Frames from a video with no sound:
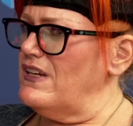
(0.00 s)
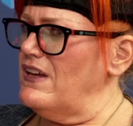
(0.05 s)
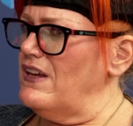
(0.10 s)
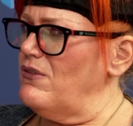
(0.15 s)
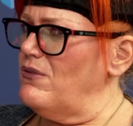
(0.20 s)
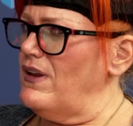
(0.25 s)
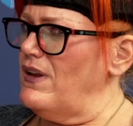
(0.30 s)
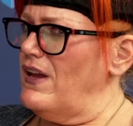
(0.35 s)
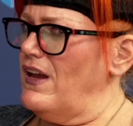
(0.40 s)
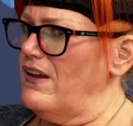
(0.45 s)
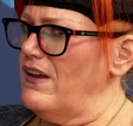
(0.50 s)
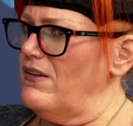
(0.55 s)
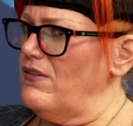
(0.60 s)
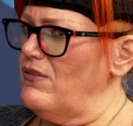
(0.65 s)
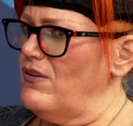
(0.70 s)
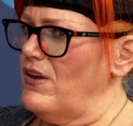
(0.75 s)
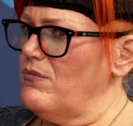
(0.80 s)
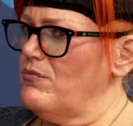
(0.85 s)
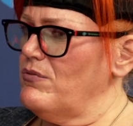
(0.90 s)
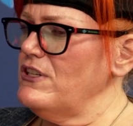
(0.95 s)
Now,
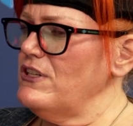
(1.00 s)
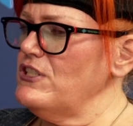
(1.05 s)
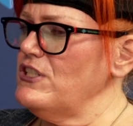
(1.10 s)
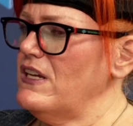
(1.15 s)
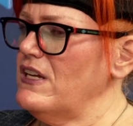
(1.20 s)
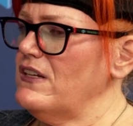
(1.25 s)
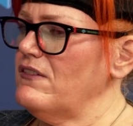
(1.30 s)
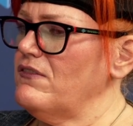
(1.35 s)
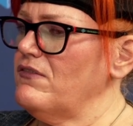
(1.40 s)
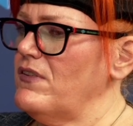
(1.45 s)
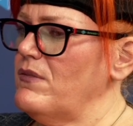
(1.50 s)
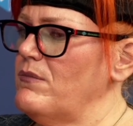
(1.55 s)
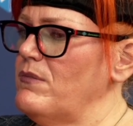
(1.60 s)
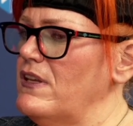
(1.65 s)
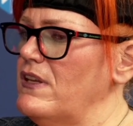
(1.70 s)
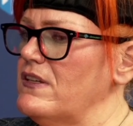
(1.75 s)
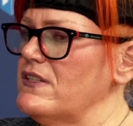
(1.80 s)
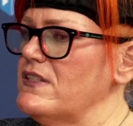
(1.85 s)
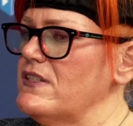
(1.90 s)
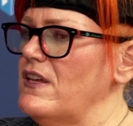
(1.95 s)
I appreciated from
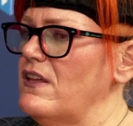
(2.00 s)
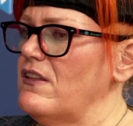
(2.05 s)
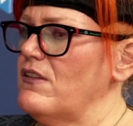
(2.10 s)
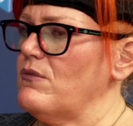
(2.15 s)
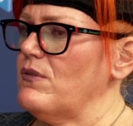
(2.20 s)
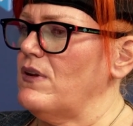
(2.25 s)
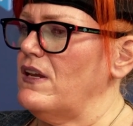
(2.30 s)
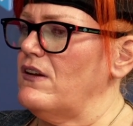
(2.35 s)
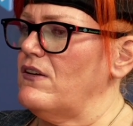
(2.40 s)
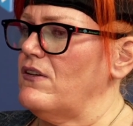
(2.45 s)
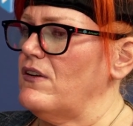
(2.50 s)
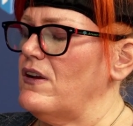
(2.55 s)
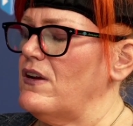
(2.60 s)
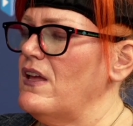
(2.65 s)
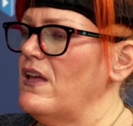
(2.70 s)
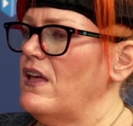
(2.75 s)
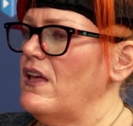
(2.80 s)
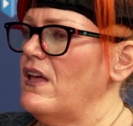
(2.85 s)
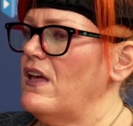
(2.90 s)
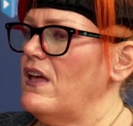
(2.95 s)
the Accelerator,
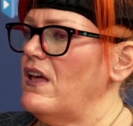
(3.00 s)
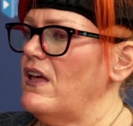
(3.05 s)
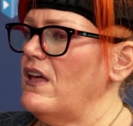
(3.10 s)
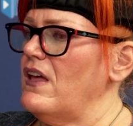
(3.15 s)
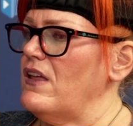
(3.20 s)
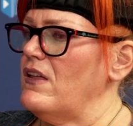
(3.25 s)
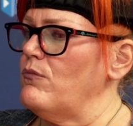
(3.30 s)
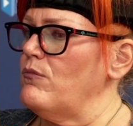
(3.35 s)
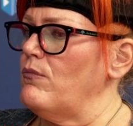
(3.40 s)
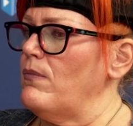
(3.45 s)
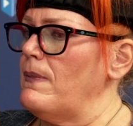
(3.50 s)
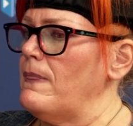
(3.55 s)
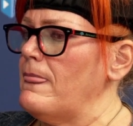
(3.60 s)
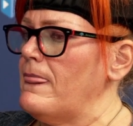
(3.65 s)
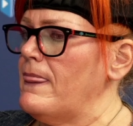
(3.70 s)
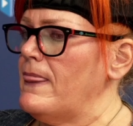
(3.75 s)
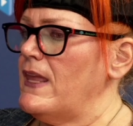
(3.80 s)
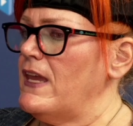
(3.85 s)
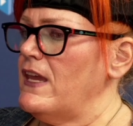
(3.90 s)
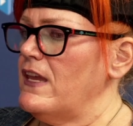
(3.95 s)

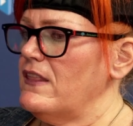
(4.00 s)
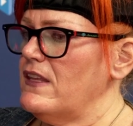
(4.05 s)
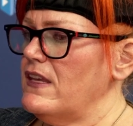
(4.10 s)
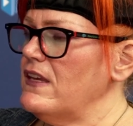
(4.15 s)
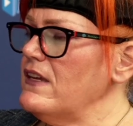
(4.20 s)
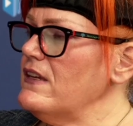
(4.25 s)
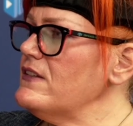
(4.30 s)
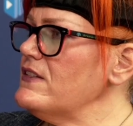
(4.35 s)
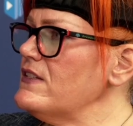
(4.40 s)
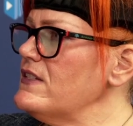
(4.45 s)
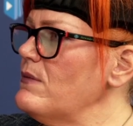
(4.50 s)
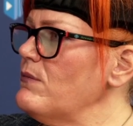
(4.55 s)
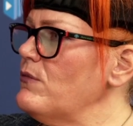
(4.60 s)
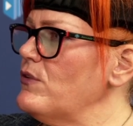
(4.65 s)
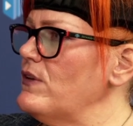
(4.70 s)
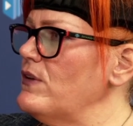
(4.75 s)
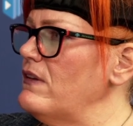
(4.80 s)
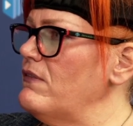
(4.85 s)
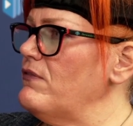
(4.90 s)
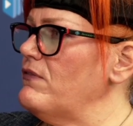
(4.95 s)
the end
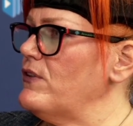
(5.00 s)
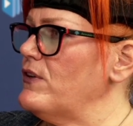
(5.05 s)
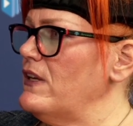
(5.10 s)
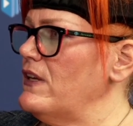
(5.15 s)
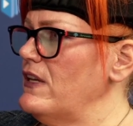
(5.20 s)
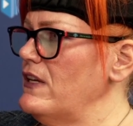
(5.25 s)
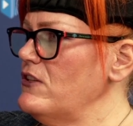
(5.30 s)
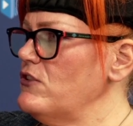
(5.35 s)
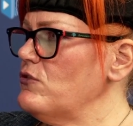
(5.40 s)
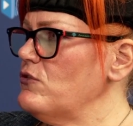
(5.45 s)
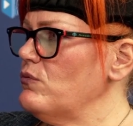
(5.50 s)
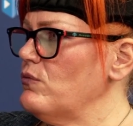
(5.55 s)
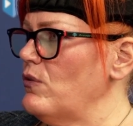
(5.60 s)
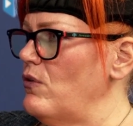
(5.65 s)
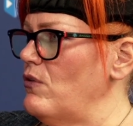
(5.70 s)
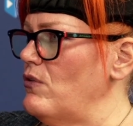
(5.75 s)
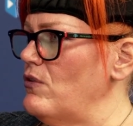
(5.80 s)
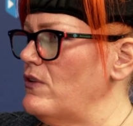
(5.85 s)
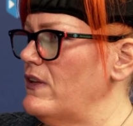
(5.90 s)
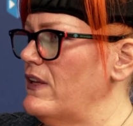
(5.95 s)
summary for each
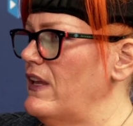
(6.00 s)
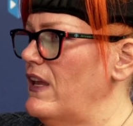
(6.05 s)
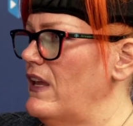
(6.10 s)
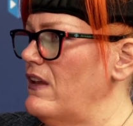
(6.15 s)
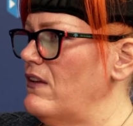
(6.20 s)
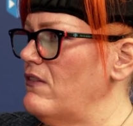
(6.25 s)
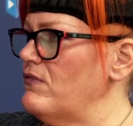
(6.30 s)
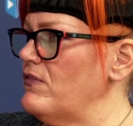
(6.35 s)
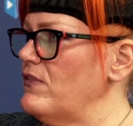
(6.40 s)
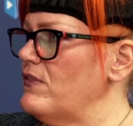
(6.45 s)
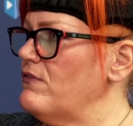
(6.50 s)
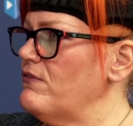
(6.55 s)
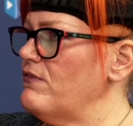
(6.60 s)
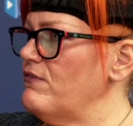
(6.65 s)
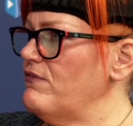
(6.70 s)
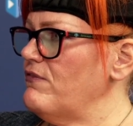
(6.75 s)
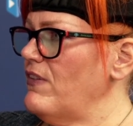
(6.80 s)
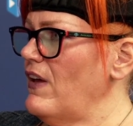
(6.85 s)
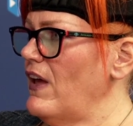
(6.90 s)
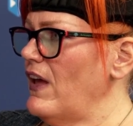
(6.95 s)
role gave
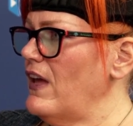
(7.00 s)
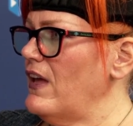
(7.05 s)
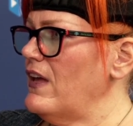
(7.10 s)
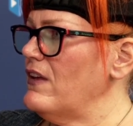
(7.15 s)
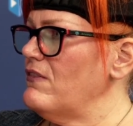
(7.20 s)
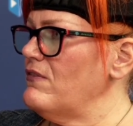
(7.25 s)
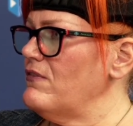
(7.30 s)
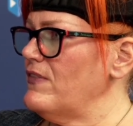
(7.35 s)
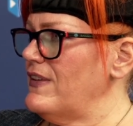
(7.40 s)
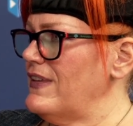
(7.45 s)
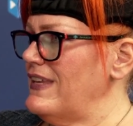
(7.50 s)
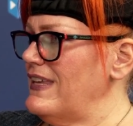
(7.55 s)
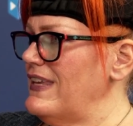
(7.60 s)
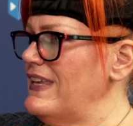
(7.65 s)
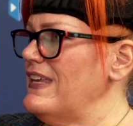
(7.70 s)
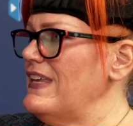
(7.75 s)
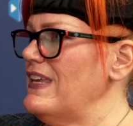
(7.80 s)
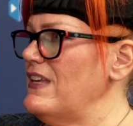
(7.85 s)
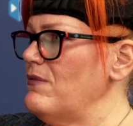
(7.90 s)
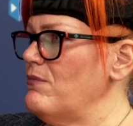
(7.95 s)
5
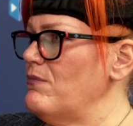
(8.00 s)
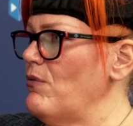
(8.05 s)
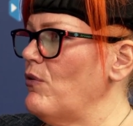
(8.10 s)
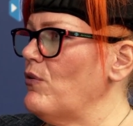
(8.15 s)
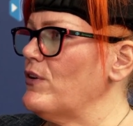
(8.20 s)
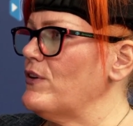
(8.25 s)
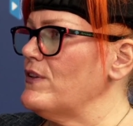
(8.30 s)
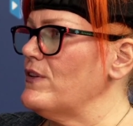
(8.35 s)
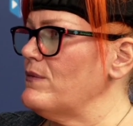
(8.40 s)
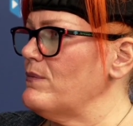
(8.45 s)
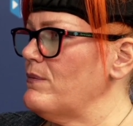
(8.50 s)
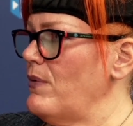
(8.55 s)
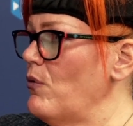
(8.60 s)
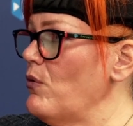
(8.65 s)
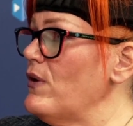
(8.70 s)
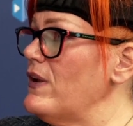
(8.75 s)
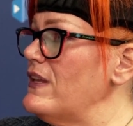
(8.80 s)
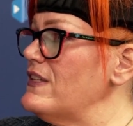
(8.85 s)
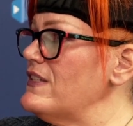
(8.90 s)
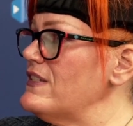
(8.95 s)
key
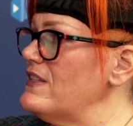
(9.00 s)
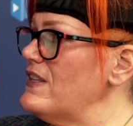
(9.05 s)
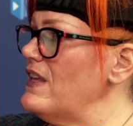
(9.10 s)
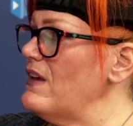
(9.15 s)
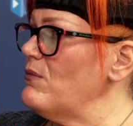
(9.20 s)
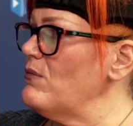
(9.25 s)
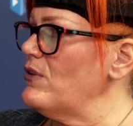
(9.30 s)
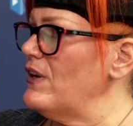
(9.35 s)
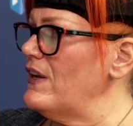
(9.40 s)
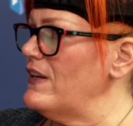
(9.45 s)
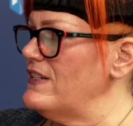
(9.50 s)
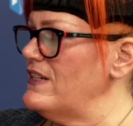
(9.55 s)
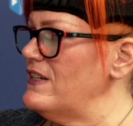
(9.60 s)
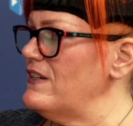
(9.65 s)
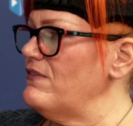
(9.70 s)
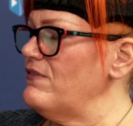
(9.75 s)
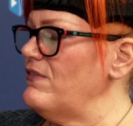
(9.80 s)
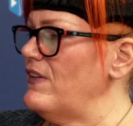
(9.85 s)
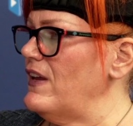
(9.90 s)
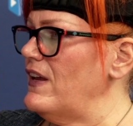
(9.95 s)
points that were
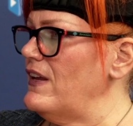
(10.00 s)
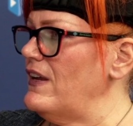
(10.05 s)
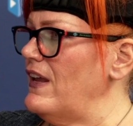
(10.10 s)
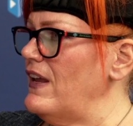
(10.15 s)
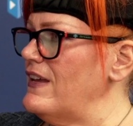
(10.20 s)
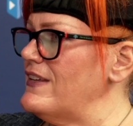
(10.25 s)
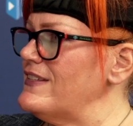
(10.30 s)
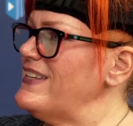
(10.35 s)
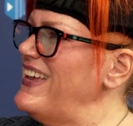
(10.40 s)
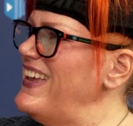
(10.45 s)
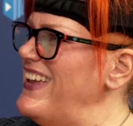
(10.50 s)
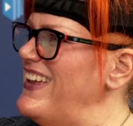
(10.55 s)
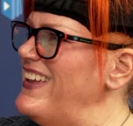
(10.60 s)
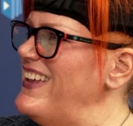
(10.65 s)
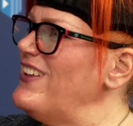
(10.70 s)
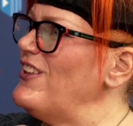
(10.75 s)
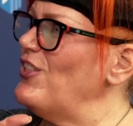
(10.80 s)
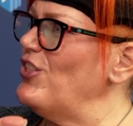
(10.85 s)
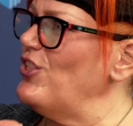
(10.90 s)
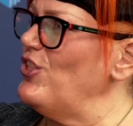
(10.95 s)
identified as,
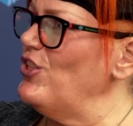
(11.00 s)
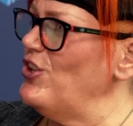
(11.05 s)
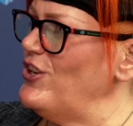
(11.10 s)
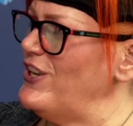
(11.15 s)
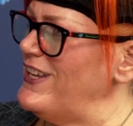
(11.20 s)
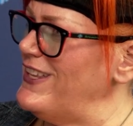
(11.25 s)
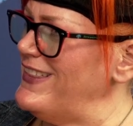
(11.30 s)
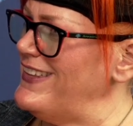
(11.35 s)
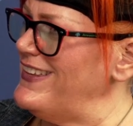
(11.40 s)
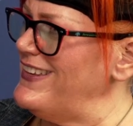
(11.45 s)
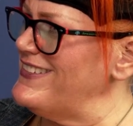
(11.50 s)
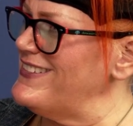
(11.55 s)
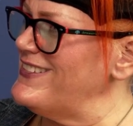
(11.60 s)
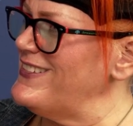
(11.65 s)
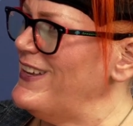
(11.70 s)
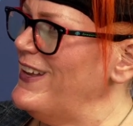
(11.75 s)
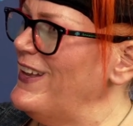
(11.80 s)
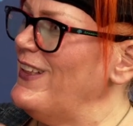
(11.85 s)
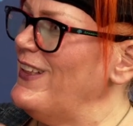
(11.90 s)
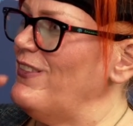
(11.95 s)
hey, look at
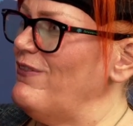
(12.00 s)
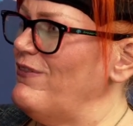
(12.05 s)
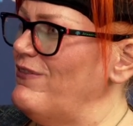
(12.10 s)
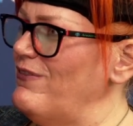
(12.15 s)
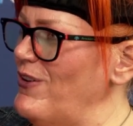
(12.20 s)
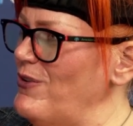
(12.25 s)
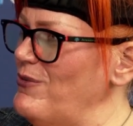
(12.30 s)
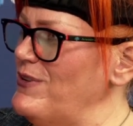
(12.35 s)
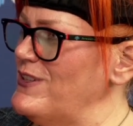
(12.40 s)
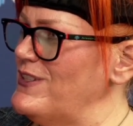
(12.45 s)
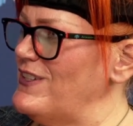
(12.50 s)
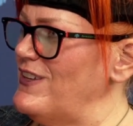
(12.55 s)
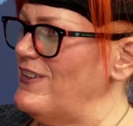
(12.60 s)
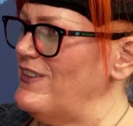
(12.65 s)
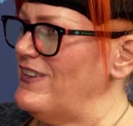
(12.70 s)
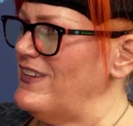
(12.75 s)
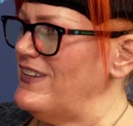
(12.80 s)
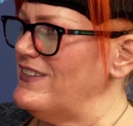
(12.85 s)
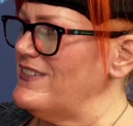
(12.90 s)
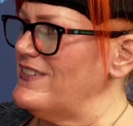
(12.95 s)
these, focus
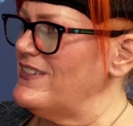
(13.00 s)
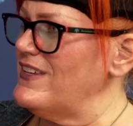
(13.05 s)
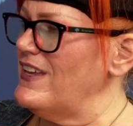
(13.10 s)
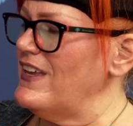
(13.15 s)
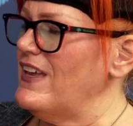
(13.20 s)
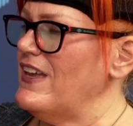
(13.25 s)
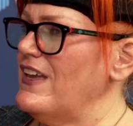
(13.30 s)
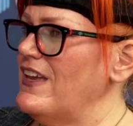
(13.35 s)
on these.